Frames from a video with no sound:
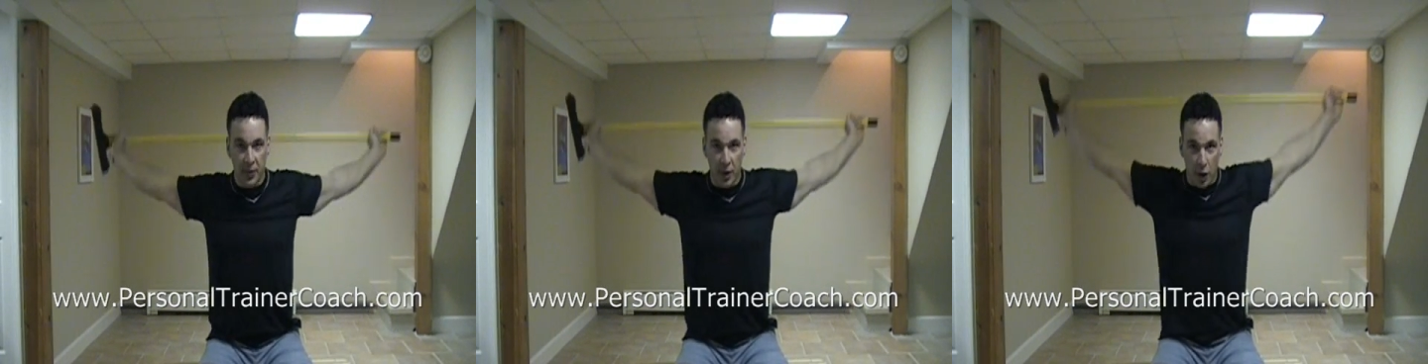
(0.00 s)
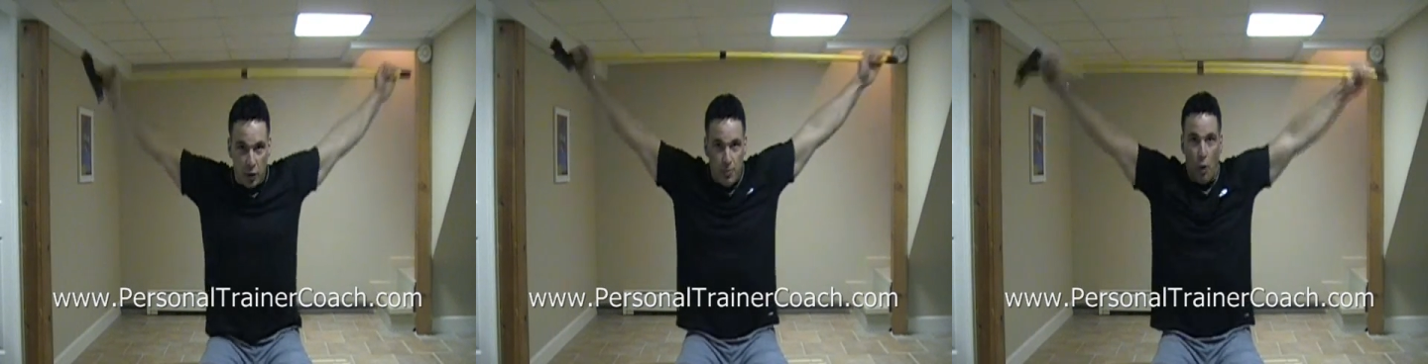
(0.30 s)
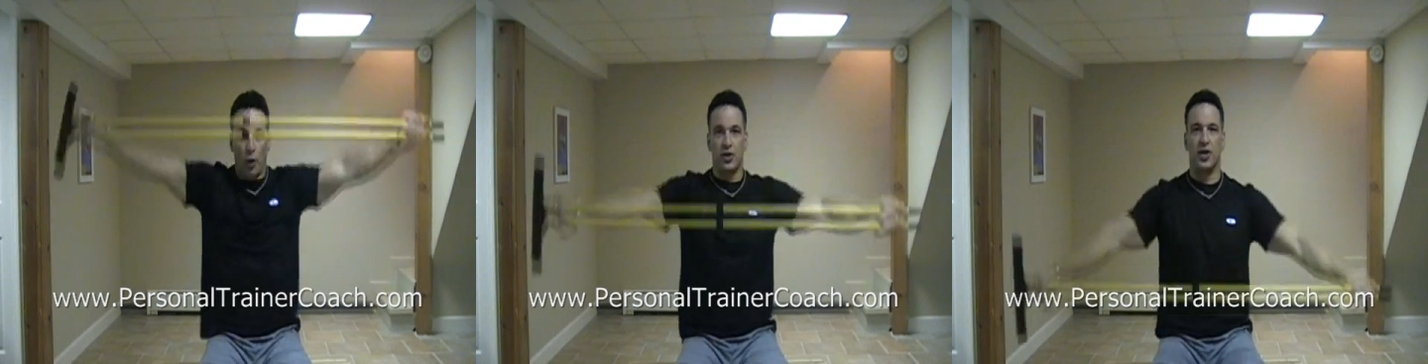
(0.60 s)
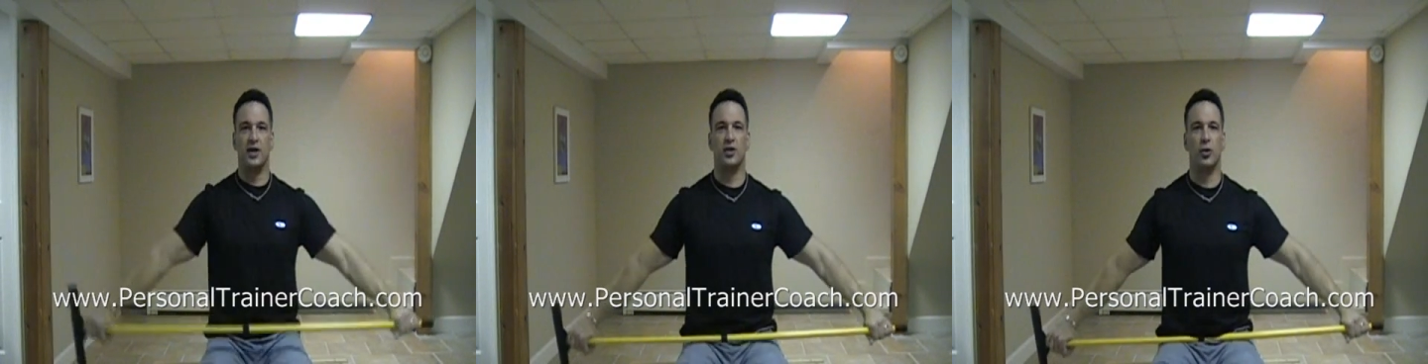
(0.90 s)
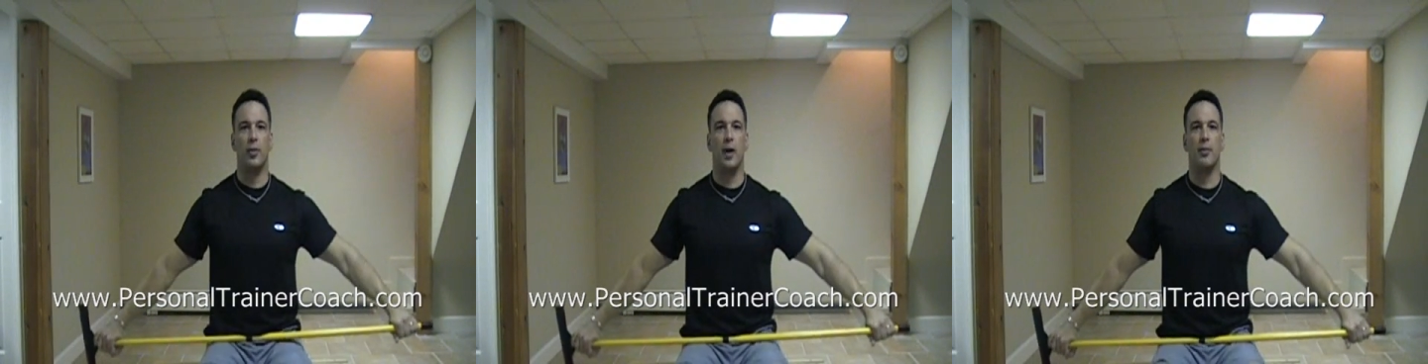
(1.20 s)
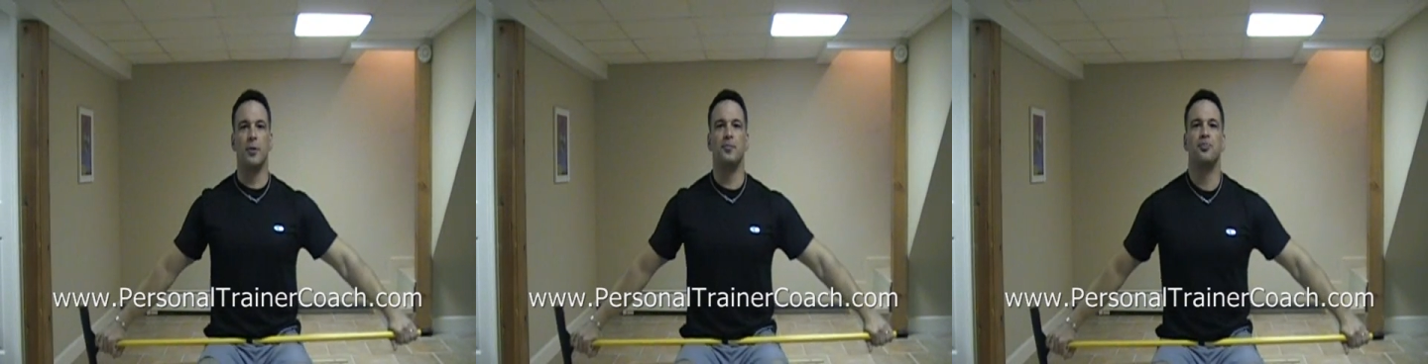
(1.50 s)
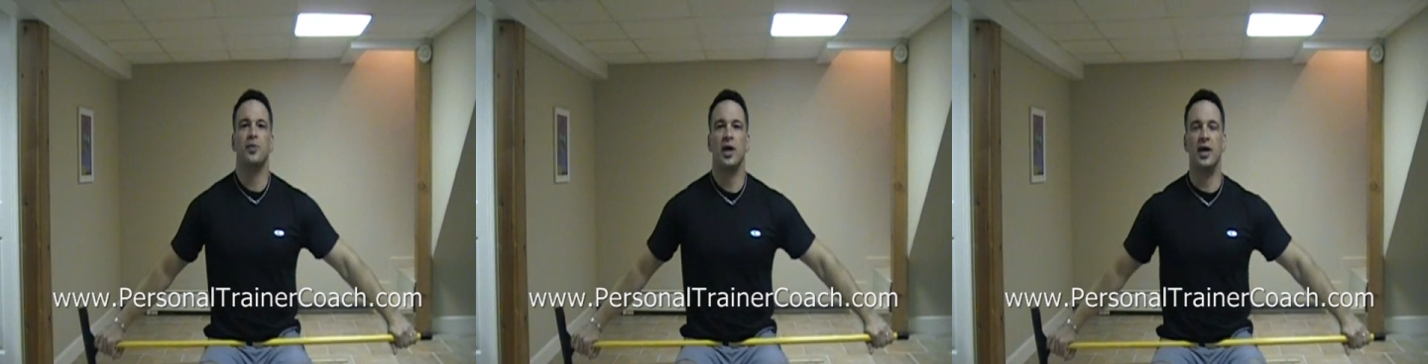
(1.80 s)
Another important thing to remember
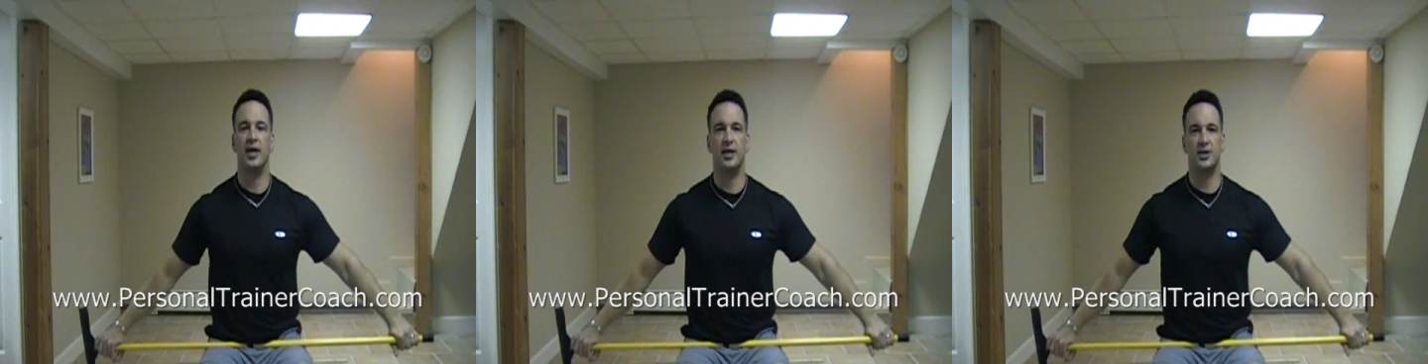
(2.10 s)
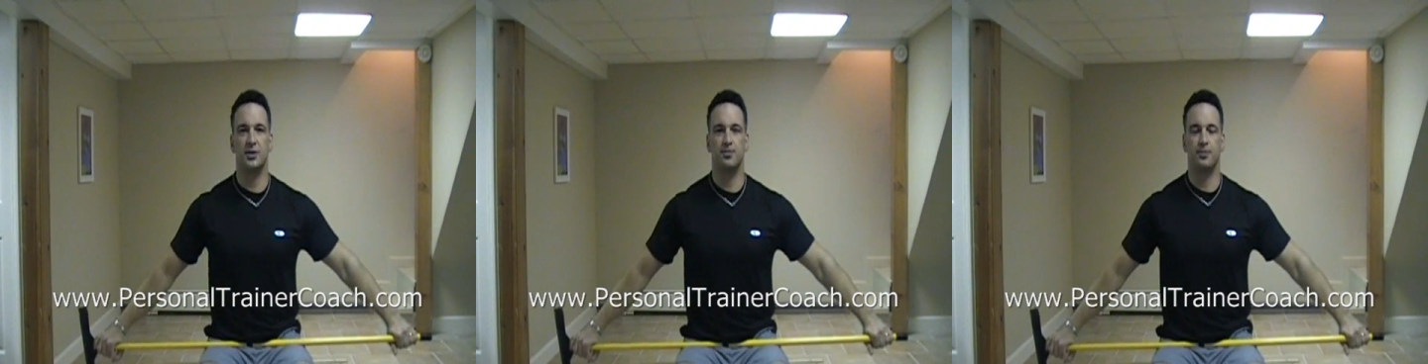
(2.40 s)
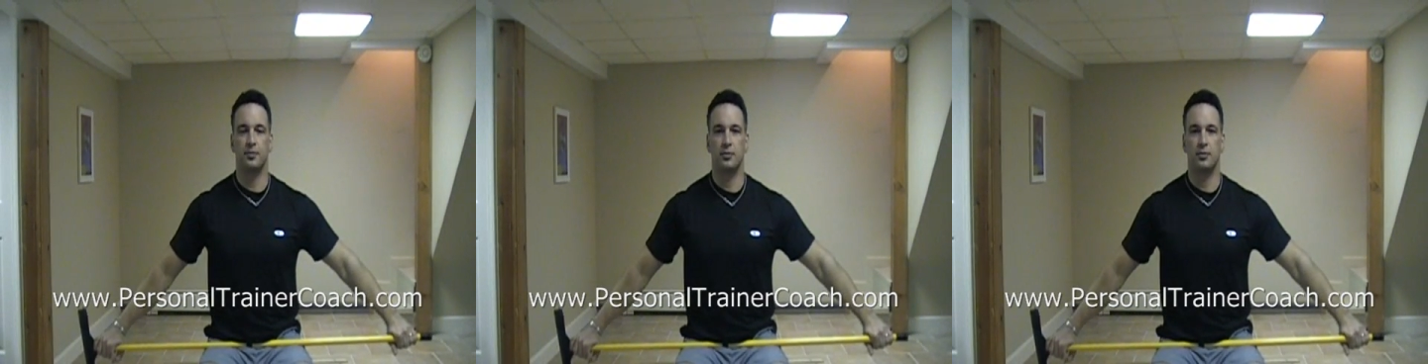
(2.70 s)
is